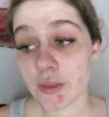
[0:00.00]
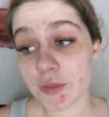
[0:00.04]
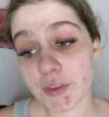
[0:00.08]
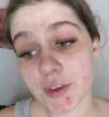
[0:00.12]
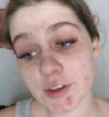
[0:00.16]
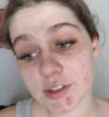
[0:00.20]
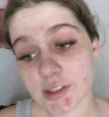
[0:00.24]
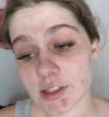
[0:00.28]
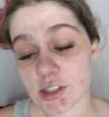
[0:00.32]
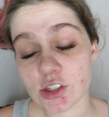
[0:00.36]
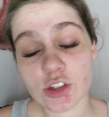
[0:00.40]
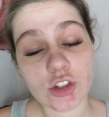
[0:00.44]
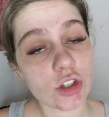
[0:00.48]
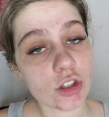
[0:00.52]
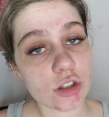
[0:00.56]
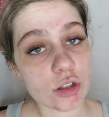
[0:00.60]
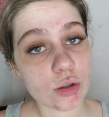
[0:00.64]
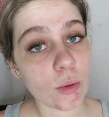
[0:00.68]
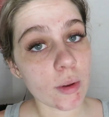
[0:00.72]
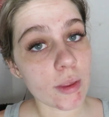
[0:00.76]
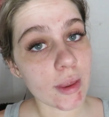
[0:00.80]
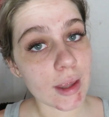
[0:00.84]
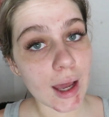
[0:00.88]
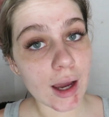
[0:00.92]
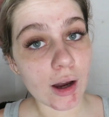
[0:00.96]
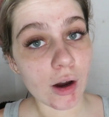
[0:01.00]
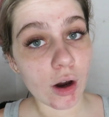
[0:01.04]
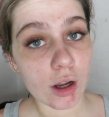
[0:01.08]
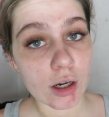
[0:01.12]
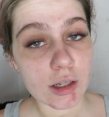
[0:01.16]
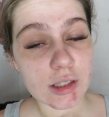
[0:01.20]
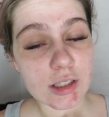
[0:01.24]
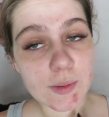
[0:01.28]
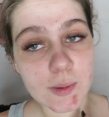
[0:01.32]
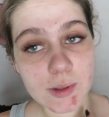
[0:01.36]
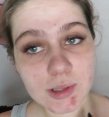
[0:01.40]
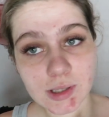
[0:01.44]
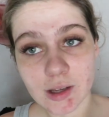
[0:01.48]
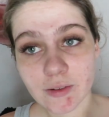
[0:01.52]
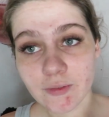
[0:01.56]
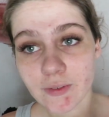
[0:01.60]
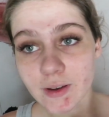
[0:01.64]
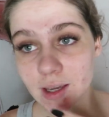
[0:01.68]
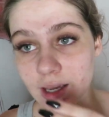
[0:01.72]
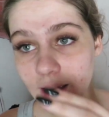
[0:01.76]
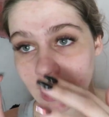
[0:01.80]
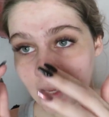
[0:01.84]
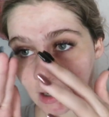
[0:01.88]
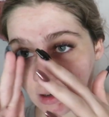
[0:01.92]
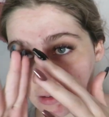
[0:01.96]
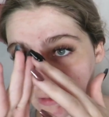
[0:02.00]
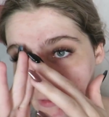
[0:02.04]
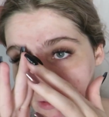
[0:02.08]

This is just the one that I got in specific and